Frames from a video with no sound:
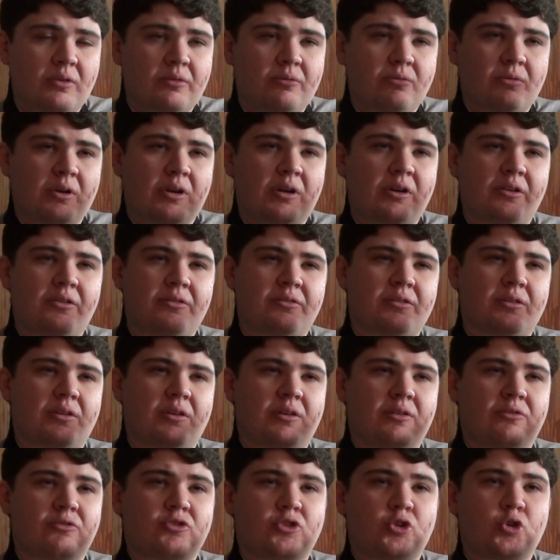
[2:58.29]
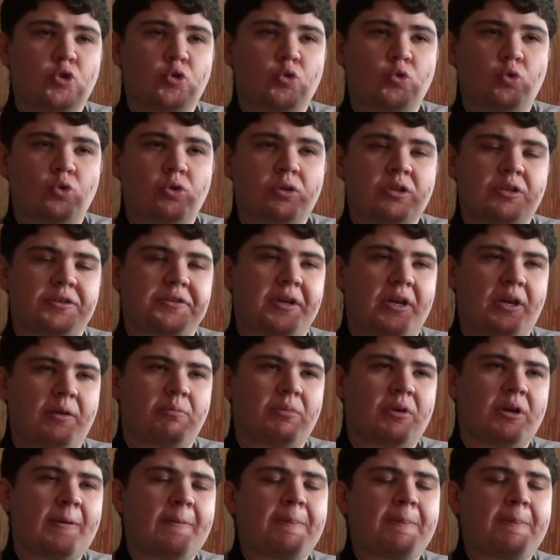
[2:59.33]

We're going to use a 2 shape.